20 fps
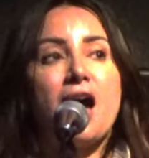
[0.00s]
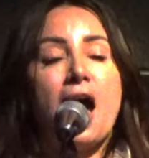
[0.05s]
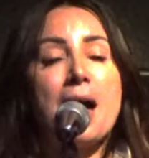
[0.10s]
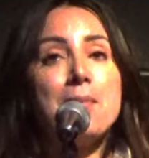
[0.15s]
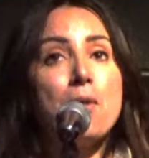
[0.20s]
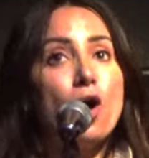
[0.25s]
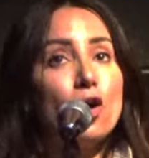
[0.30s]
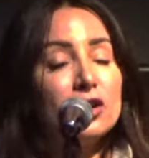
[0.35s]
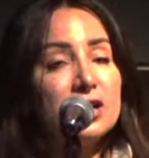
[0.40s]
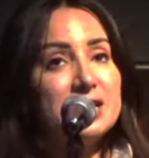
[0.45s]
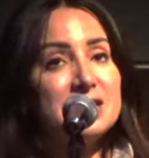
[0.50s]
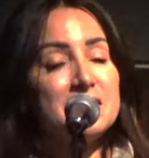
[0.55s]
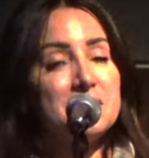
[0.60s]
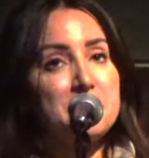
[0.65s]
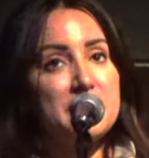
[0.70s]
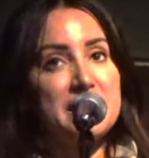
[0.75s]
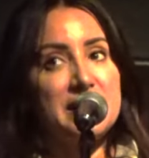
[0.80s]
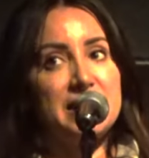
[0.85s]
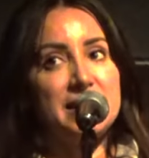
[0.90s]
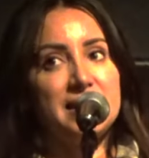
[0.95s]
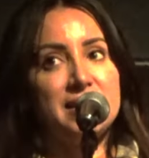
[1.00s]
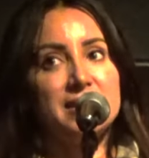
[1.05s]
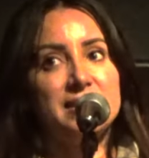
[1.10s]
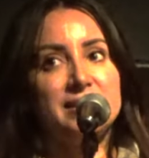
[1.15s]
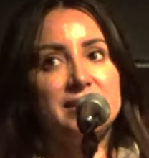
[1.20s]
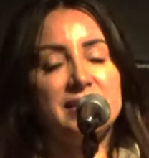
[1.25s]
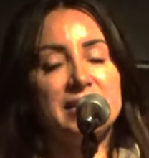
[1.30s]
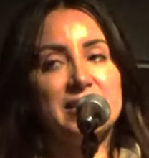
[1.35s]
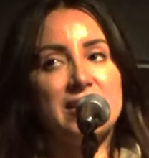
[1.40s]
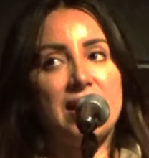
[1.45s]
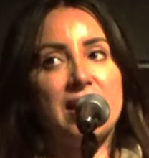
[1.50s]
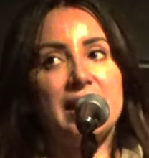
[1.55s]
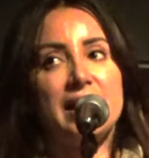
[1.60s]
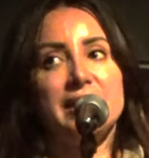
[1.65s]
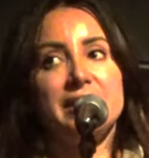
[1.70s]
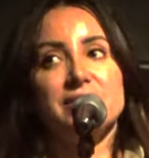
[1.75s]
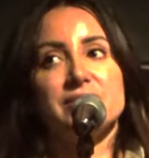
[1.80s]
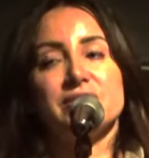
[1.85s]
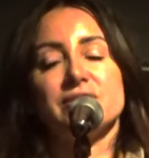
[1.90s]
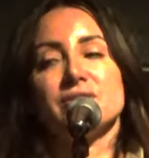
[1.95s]
I'm honoured to be here
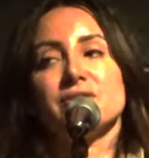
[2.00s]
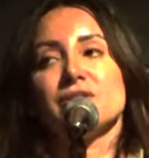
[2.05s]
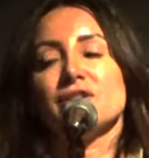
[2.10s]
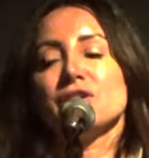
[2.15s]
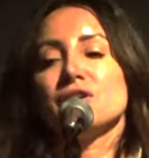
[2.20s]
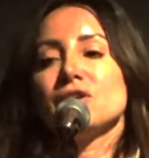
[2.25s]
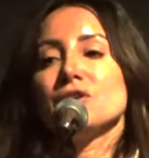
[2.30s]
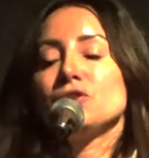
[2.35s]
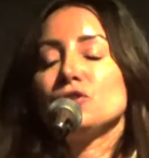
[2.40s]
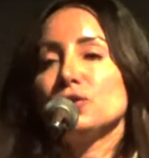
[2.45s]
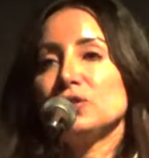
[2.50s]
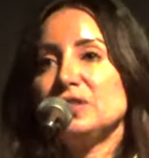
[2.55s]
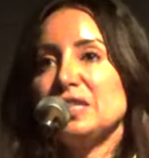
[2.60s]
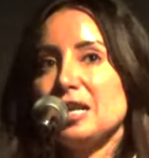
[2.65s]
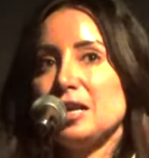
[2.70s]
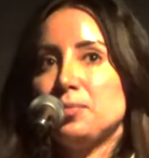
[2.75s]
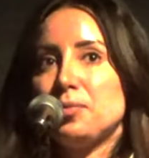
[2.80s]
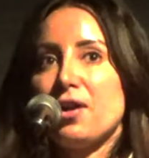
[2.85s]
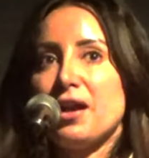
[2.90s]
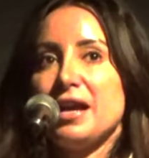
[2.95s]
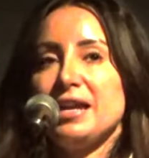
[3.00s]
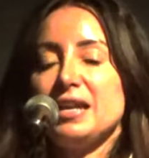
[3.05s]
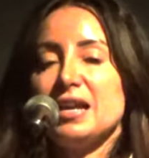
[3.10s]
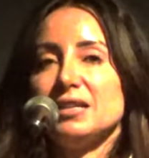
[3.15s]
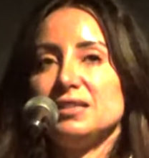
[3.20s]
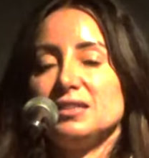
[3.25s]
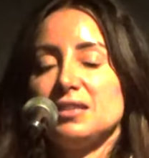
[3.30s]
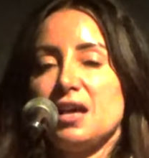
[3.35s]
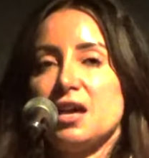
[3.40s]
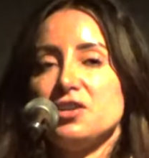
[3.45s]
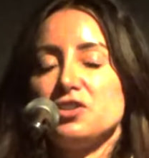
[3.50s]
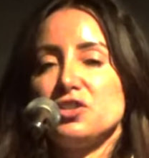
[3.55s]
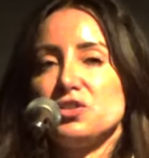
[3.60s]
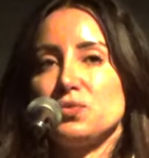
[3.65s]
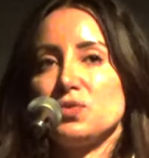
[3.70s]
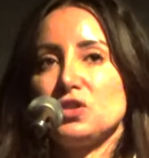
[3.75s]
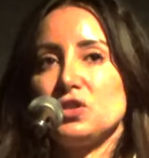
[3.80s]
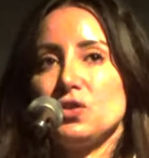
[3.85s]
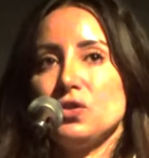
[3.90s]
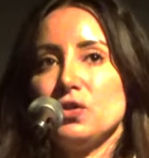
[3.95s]
tonight to celebrate
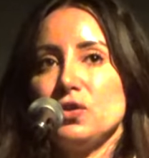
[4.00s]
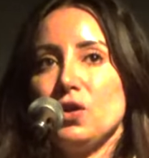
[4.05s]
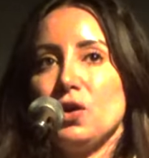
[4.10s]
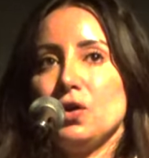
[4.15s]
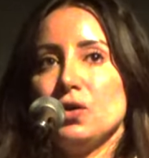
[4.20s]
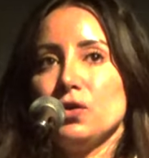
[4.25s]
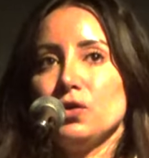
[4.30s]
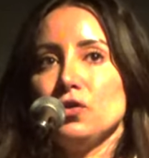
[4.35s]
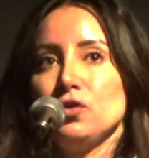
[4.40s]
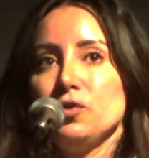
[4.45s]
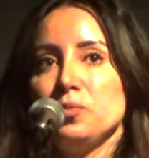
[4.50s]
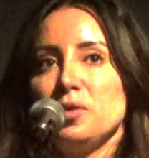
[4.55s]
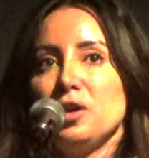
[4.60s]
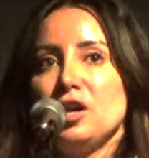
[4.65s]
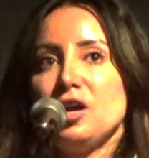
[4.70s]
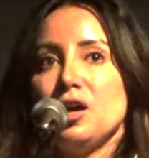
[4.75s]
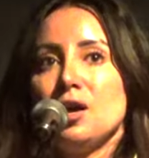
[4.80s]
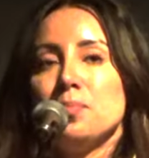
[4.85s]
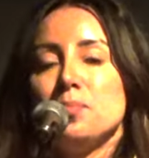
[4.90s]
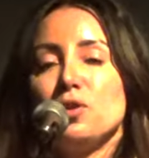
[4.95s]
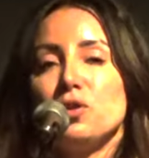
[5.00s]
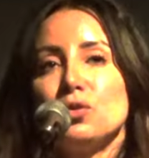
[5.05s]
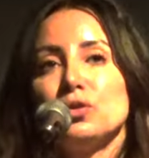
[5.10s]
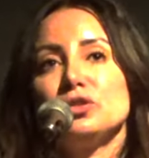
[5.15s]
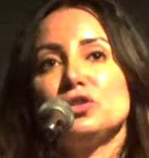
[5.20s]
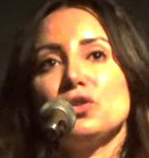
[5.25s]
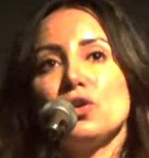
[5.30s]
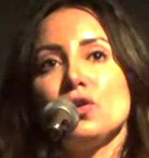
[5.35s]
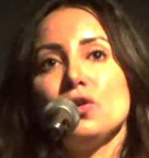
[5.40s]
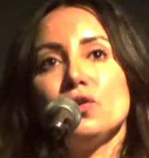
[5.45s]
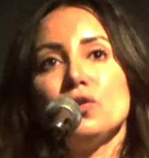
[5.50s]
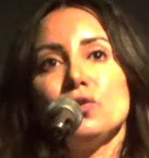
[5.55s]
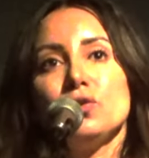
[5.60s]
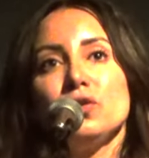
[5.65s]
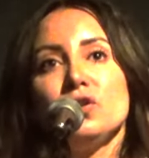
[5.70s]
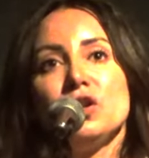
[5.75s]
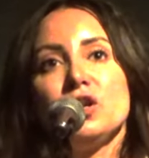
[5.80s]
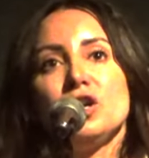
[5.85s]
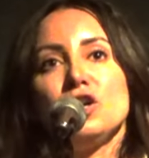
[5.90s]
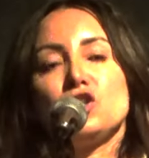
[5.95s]
Assange's return home, but
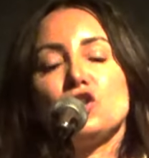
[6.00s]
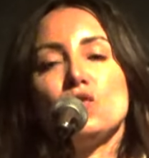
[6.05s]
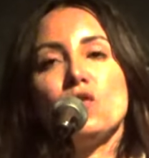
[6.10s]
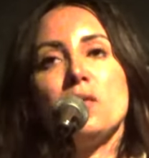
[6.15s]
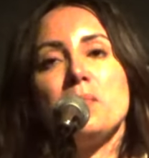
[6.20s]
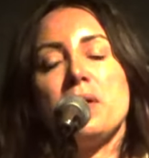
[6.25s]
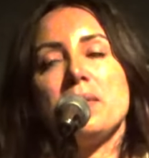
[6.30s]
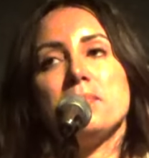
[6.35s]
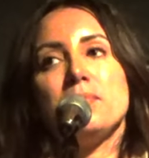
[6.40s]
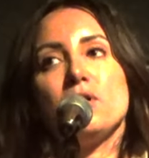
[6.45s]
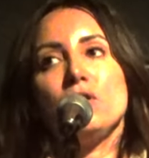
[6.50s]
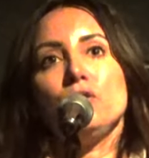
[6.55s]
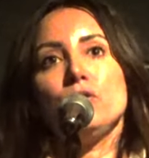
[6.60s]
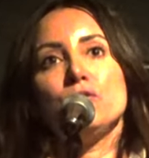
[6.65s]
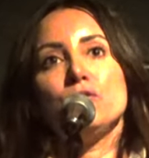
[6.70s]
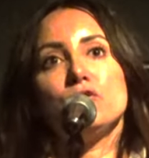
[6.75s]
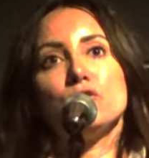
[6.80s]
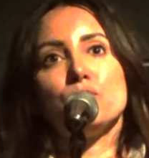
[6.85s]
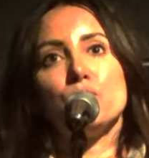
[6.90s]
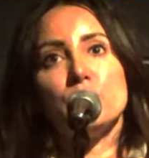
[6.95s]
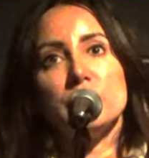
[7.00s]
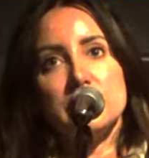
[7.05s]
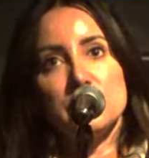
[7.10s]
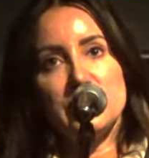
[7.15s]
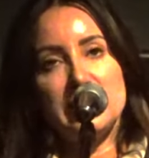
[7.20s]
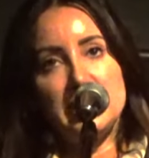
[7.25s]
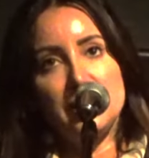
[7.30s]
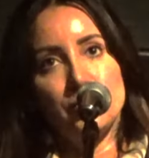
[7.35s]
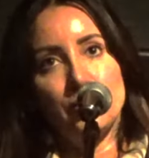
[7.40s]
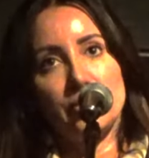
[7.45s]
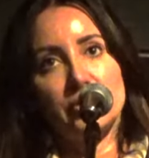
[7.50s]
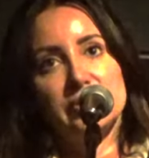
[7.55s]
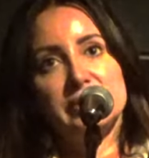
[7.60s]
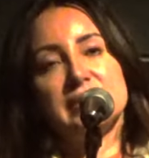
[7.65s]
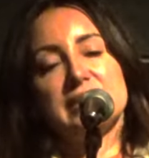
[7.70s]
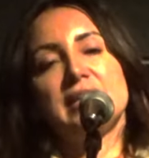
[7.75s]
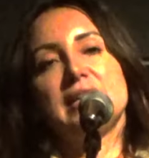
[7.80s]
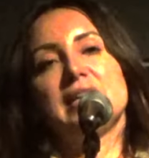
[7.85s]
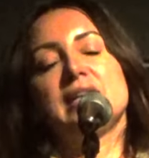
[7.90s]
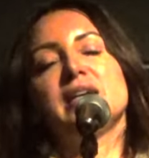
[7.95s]
also to remember who the real
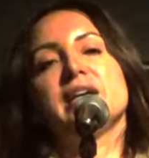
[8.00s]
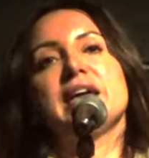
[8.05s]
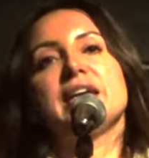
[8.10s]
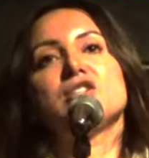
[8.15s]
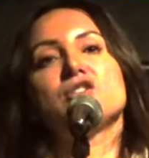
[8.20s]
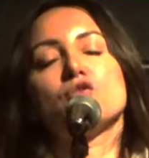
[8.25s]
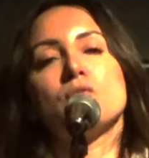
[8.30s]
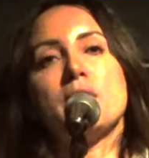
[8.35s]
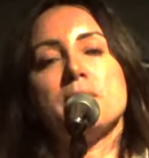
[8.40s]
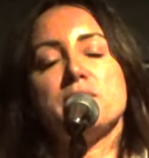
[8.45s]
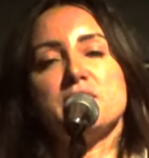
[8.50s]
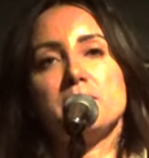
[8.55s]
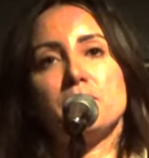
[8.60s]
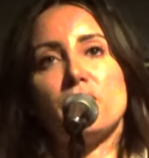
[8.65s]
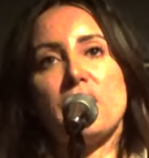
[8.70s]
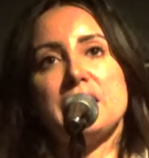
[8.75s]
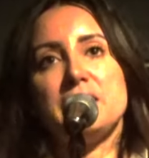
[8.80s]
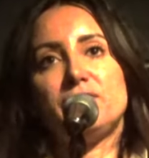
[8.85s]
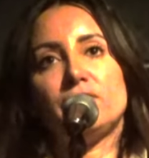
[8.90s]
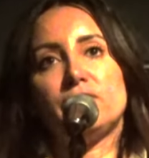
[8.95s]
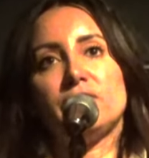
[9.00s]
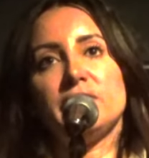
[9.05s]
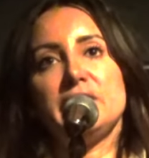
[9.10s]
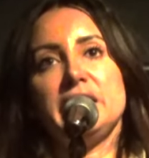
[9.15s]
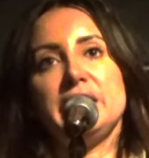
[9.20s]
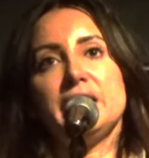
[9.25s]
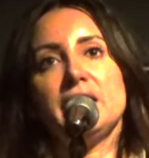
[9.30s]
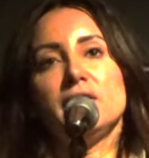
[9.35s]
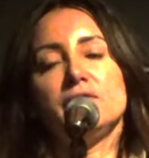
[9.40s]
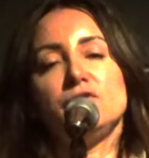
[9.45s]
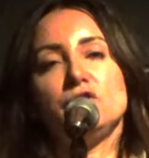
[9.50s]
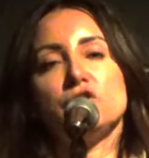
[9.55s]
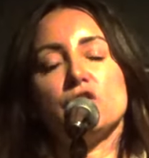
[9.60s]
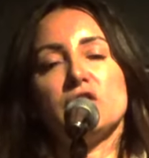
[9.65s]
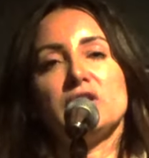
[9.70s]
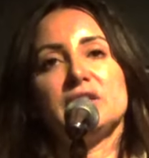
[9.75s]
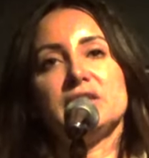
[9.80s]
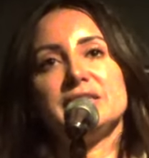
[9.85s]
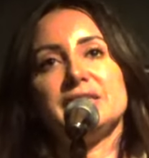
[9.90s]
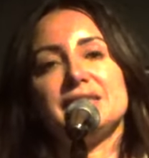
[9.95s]
heroes are and to remember the bravery of
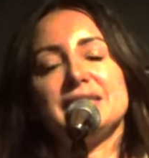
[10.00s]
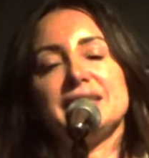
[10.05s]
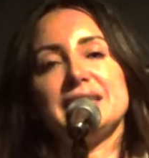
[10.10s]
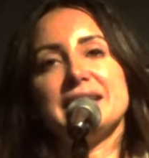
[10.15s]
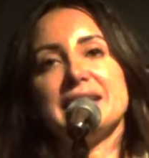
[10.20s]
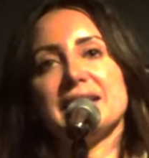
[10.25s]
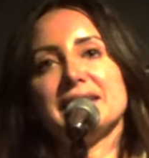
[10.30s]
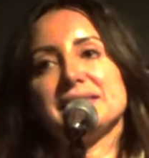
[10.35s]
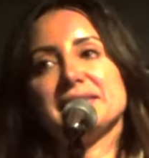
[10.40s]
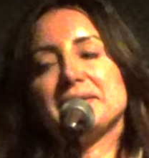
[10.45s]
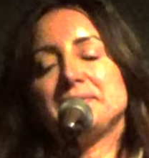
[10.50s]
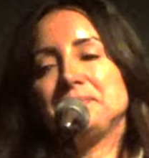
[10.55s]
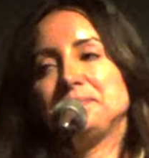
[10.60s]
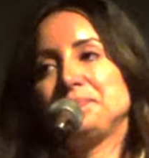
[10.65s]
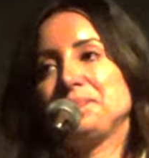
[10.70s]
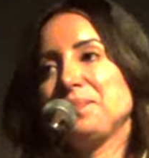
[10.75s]
journalists in Gaza.